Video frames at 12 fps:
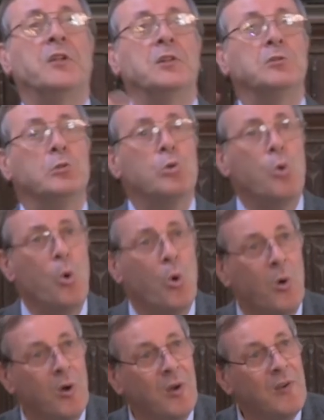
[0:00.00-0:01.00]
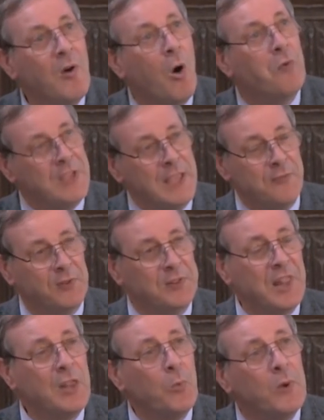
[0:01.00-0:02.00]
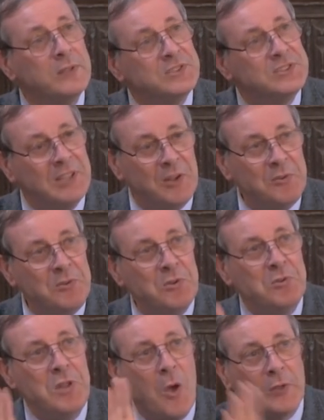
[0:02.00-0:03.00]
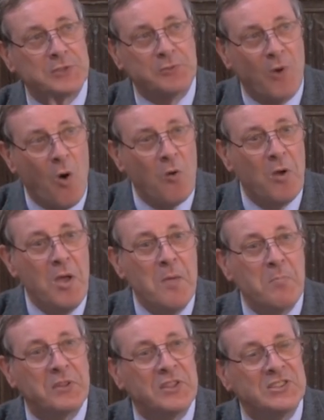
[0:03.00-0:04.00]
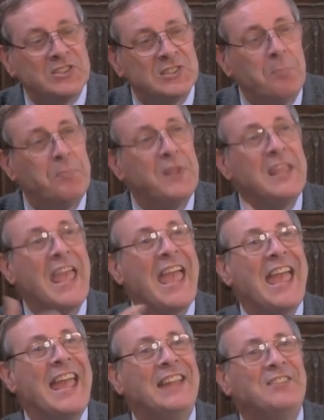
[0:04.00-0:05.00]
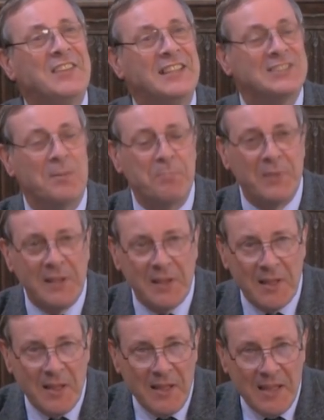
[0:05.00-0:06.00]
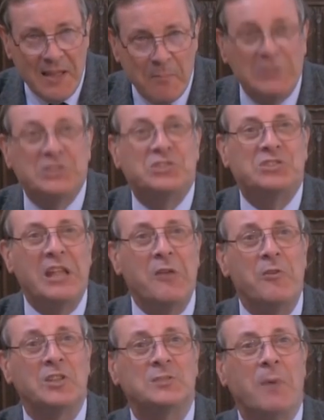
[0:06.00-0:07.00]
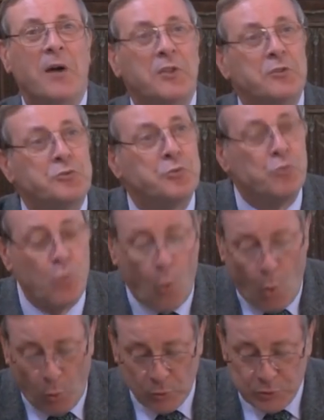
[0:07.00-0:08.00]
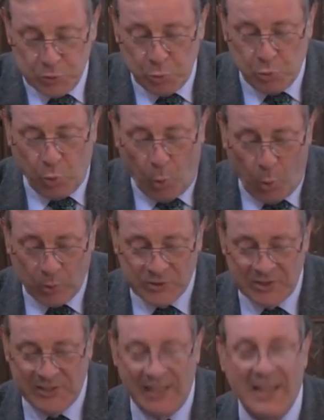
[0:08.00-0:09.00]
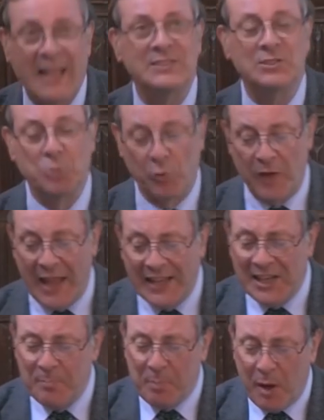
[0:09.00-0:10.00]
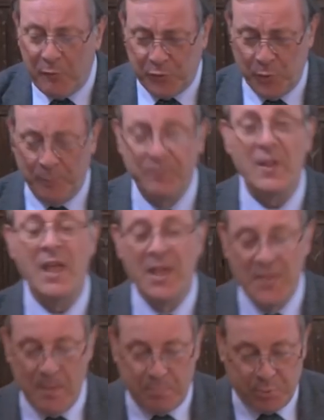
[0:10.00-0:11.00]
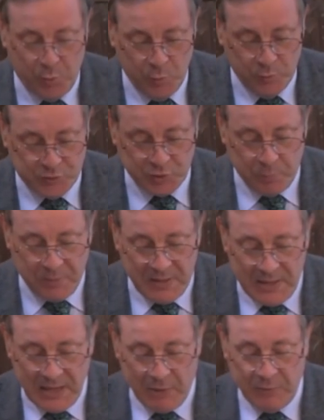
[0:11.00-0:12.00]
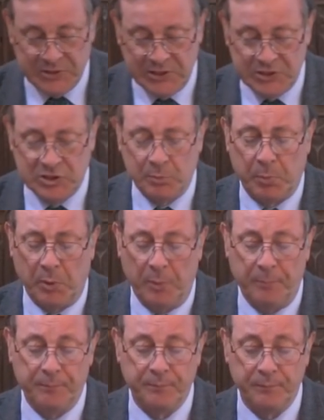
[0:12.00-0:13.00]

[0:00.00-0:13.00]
the lure of evil. In other words, you know, you know it's wrong, but there's something heady, something mysterious about it that draws you towards it. It has a sort of heady perfume that proves to be irresistible.